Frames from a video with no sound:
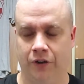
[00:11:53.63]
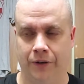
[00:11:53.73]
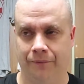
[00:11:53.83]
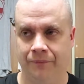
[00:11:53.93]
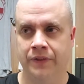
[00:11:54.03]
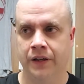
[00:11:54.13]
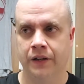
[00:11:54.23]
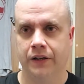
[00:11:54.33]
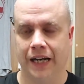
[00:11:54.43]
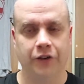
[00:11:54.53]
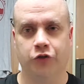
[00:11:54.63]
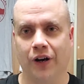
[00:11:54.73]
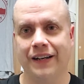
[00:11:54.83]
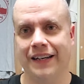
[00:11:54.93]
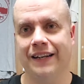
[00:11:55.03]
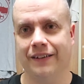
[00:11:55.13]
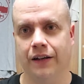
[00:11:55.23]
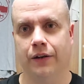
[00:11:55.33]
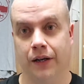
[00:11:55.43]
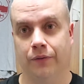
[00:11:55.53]
um, and tried to get.
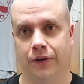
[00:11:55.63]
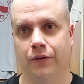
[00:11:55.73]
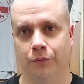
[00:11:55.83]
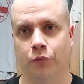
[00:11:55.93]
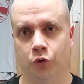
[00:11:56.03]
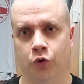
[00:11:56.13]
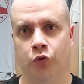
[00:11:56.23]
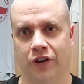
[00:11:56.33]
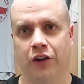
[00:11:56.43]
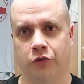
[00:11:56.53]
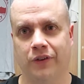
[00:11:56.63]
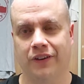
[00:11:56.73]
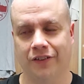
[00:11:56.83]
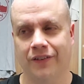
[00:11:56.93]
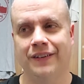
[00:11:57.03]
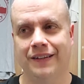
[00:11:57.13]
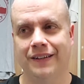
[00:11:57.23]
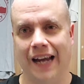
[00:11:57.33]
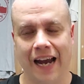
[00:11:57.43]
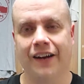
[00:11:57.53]
Uh, whose house was this?
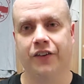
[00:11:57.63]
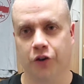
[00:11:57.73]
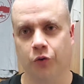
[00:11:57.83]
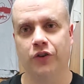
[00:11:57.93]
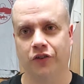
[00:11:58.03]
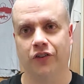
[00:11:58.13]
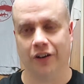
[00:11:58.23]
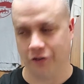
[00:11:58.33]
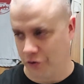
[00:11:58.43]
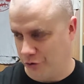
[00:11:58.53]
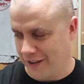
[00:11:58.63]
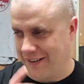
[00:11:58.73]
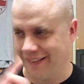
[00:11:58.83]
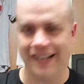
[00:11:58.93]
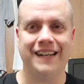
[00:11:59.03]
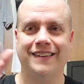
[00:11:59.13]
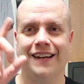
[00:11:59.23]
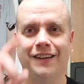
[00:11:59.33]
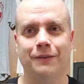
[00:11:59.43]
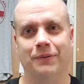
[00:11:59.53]
Agatha Christie's house. He tried to take down the